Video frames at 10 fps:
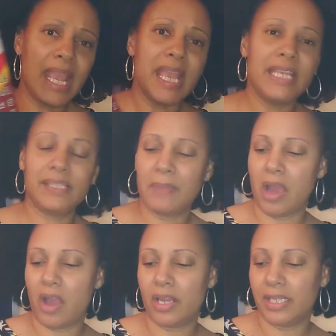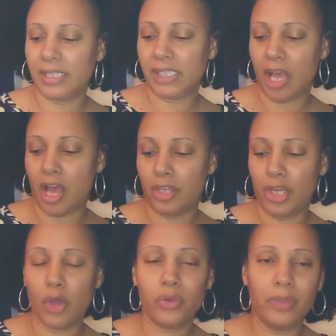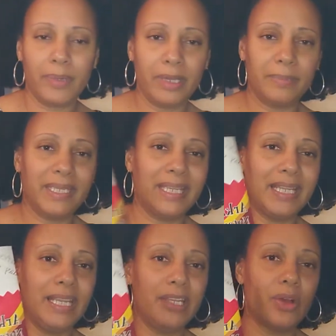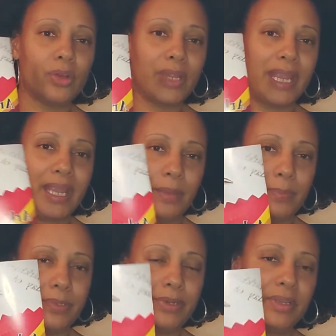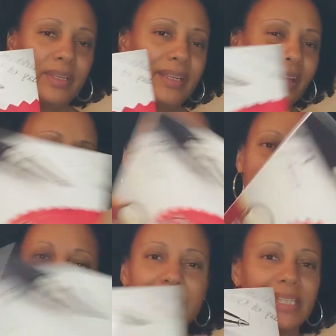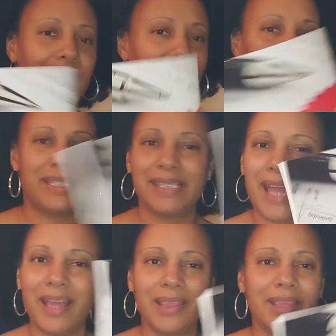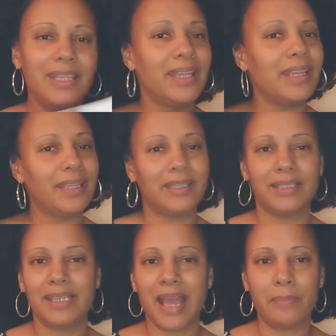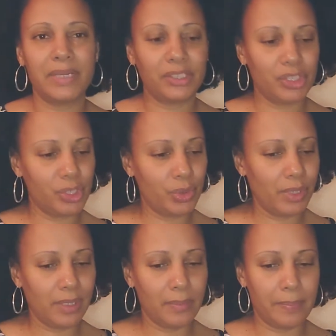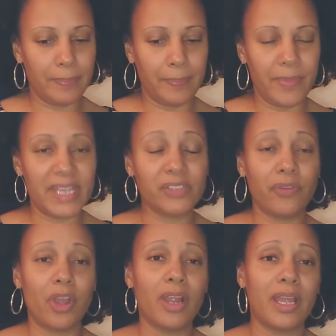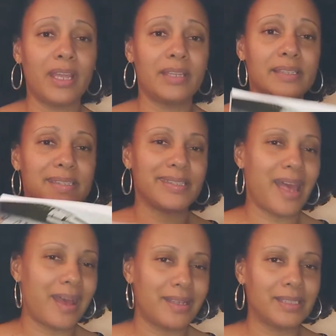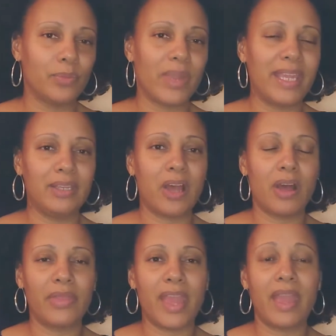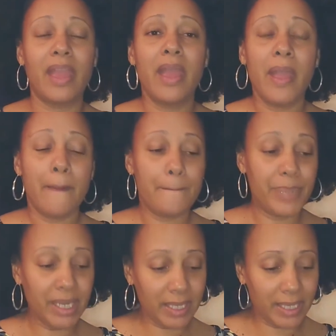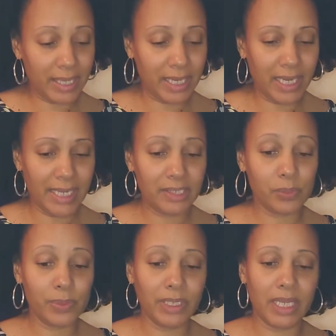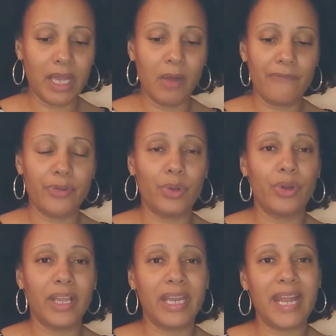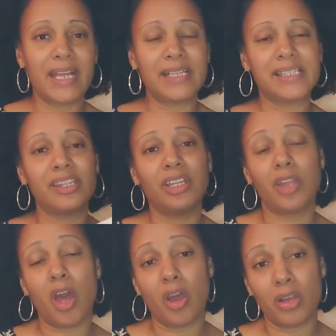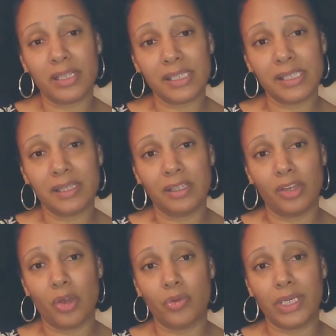is my Arkansas Notary Public and e-Notary Handbook. Now it's not thick, not much to it as far as size and weight and all that, but it's really helpful. It has the laws, the notary